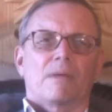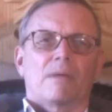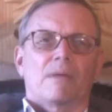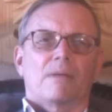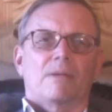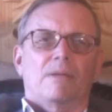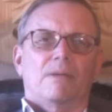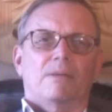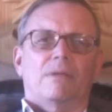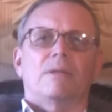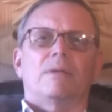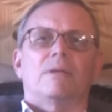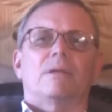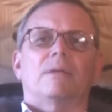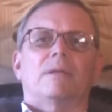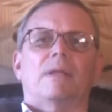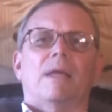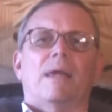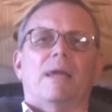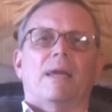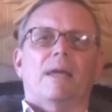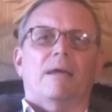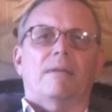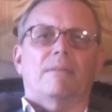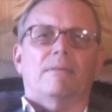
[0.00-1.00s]
This is
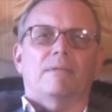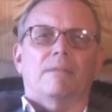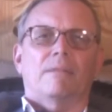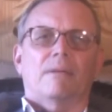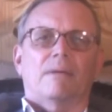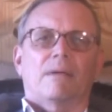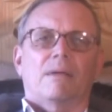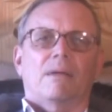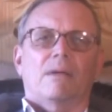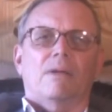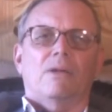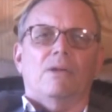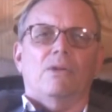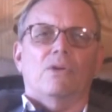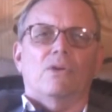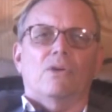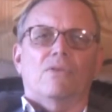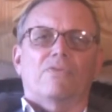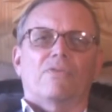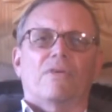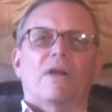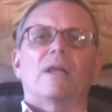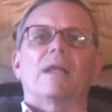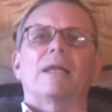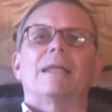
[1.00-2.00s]
Stan, your
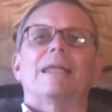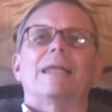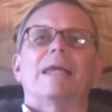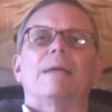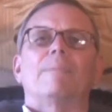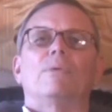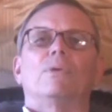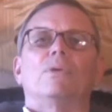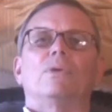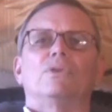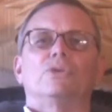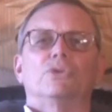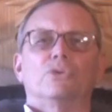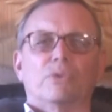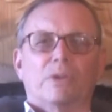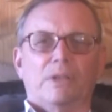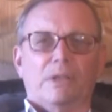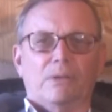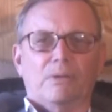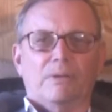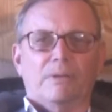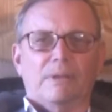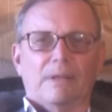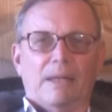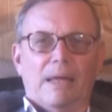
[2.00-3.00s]
friendly neighborhood
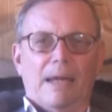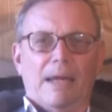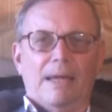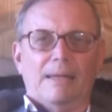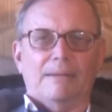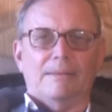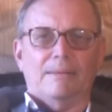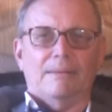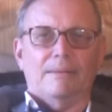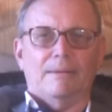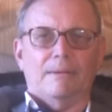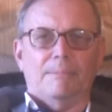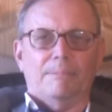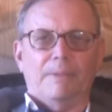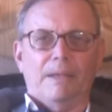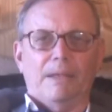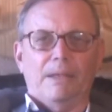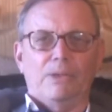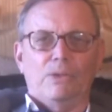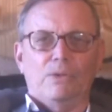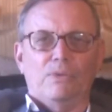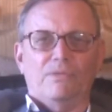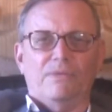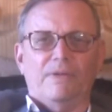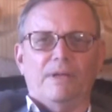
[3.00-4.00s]
juridical scientist,
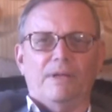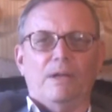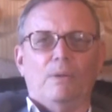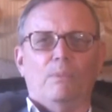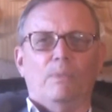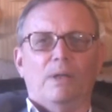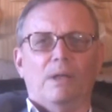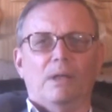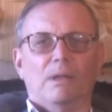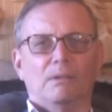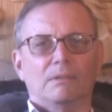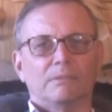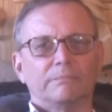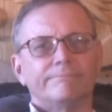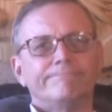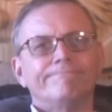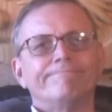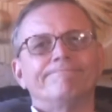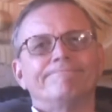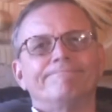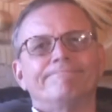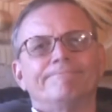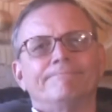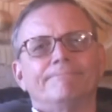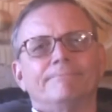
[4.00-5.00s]
bidding you farewell.
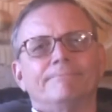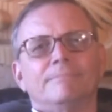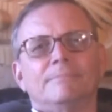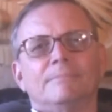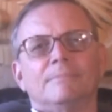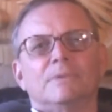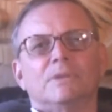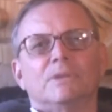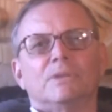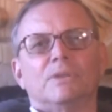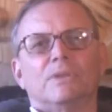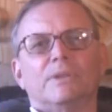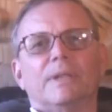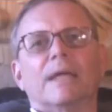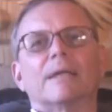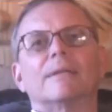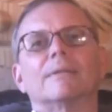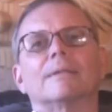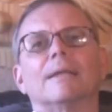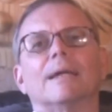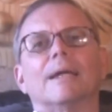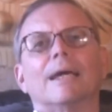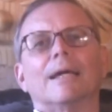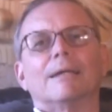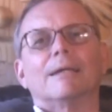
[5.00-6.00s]
Till
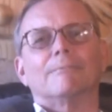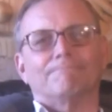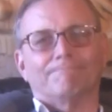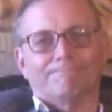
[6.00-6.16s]
next time.